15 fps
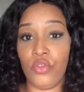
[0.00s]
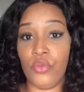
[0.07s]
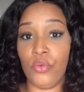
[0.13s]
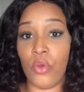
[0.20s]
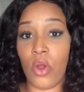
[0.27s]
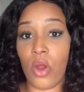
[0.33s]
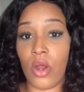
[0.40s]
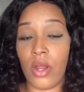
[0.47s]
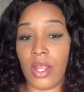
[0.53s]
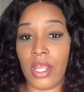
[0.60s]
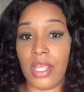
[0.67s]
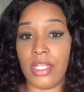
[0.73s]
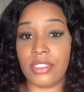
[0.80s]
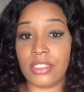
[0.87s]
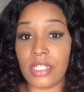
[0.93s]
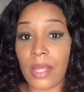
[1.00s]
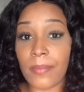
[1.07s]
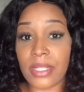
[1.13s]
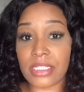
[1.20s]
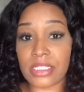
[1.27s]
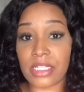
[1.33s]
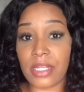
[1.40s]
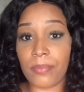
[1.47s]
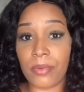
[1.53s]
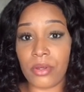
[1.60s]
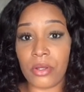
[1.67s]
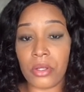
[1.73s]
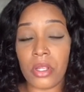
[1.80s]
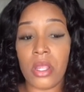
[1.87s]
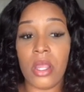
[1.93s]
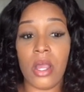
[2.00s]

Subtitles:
you are a stomach sleeper.